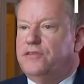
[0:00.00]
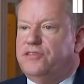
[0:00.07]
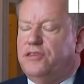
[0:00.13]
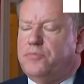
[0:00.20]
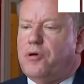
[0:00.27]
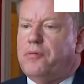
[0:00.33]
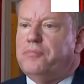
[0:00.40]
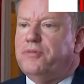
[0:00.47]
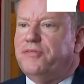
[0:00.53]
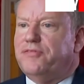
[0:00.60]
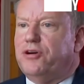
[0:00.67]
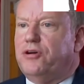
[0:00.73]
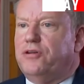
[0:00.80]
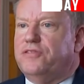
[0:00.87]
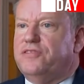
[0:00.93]
So the problem
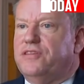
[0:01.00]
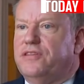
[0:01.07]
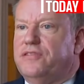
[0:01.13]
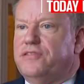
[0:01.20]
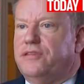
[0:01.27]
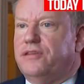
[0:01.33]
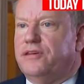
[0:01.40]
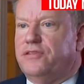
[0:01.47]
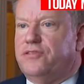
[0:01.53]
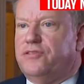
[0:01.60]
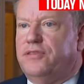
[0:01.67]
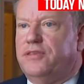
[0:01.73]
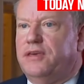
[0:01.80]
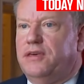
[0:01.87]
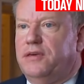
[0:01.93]
we've got is
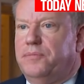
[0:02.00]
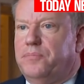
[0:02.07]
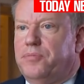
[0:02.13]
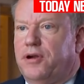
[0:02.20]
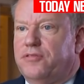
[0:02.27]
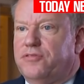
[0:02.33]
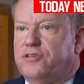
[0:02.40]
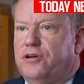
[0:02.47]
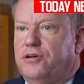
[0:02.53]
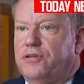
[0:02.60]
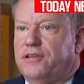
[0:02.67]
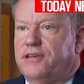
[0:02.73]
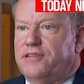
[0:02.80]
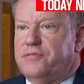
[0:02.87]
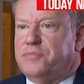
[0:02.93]
that the
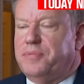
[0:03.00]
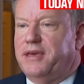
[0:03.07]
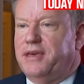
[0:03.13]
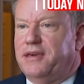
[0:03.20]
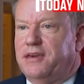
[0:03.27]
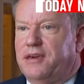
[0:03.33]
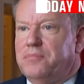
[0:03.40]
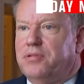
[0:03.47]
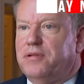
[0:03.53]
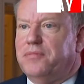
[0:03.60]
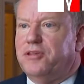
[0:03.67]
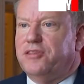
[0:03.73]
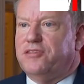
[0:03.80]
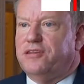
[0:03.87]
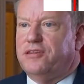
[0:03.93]
protocol is being
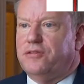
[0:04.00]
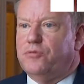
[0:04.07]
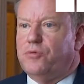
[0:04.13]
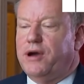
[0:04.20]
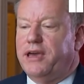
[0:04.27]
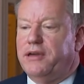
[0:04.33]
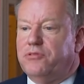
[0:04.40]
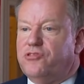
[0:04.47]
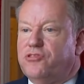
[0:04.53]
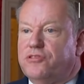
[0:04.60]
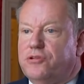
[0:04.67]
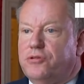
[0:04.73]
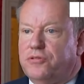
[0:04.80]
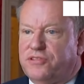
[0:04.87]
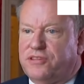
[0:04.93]
implemented in a way which is
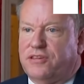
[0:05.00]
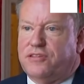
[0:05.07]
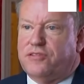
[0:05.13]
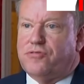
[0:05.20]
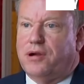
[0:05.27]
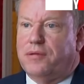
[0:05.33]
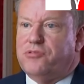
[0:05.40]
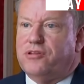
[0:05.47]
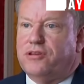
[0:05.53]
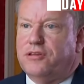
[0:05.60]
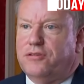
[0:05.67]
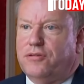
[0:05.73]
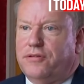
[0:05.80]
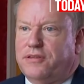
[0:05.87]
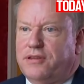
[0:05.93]
causing disruption
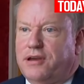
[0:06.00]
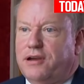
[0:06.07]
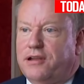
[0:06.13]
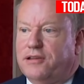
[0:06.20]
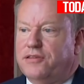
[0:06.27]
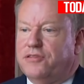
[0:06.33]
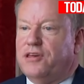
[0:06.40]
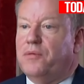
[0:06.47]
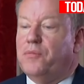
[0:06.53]
in Northern Ireland,